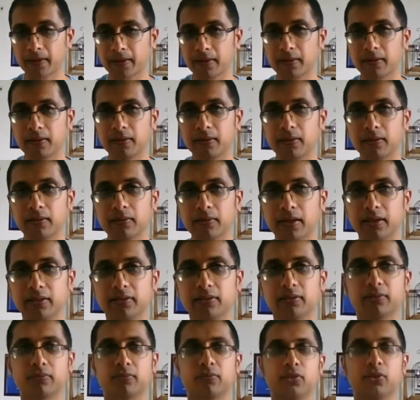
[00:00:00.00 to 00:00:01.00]
All right,
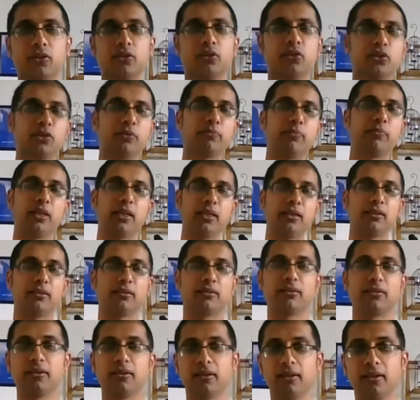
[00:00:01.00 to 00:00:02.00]
so you should
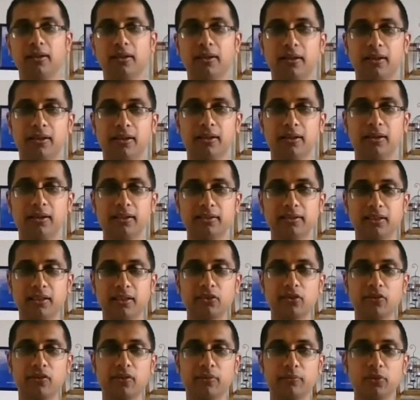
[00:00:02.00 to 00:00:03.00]
be listening
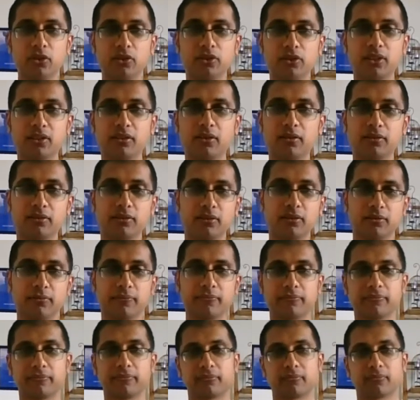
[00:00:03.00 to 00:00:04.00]
to the music also.
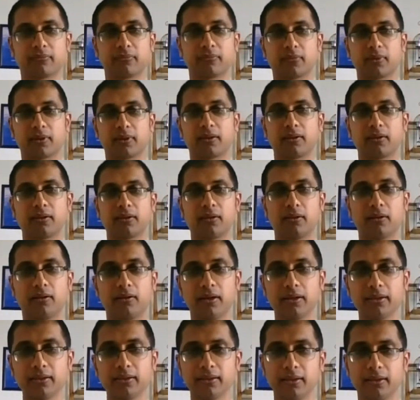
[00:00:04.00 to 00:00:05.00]
All
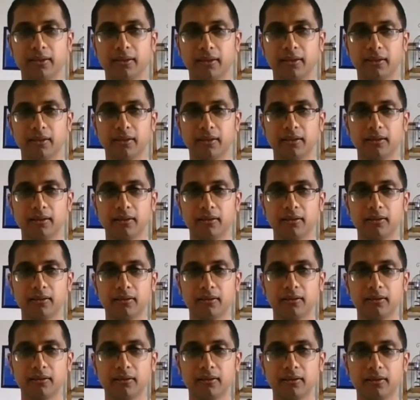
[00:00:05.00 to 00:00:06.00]
right,
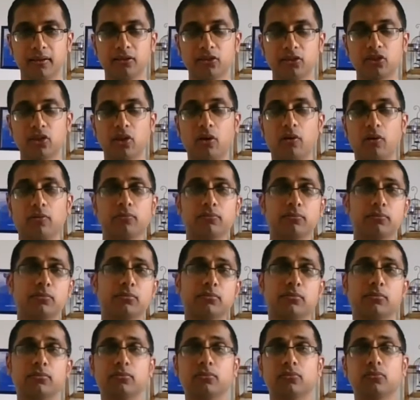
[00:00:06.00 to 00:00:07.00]
so
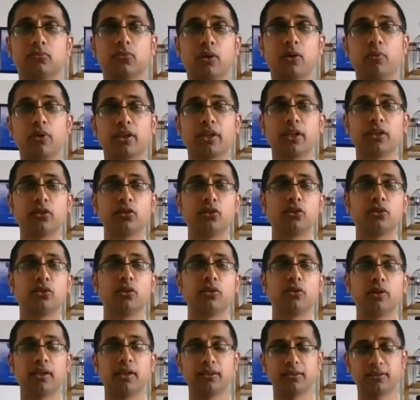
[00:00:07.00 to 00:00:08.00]
what we're going to
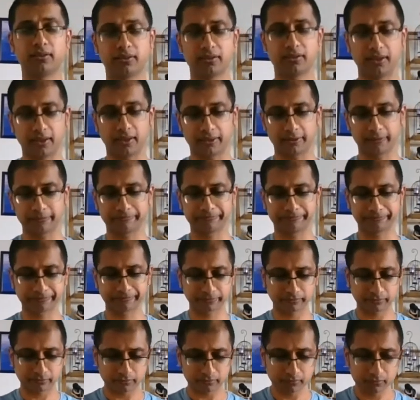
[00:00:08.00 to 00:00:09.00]
do is
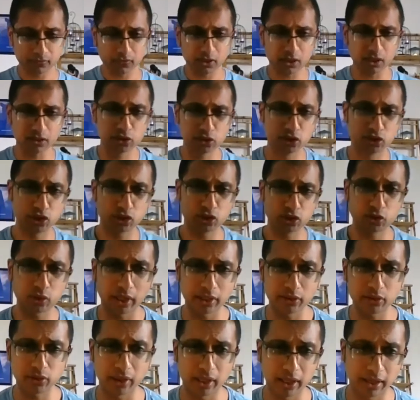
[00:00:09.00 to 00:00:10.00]
you just
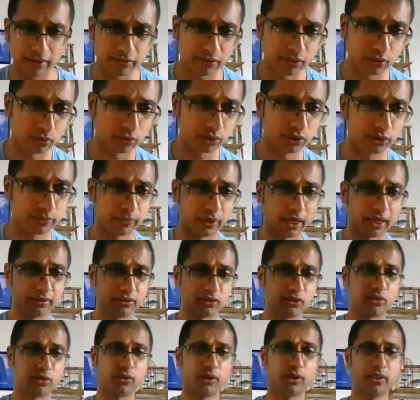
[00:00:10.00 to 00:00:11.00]
try to have your spine
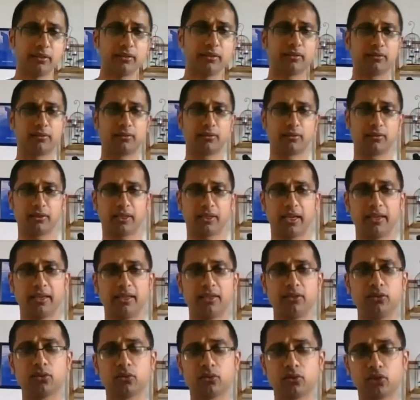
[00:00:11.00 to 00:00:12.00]
straight, okay,
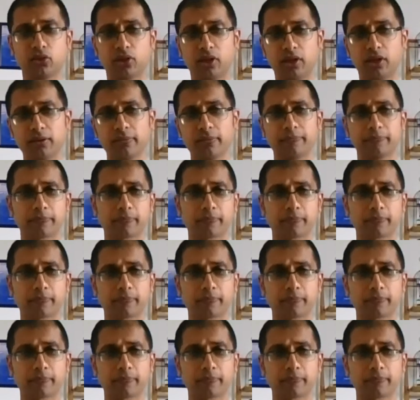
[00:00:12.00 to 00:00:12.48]
in your chair,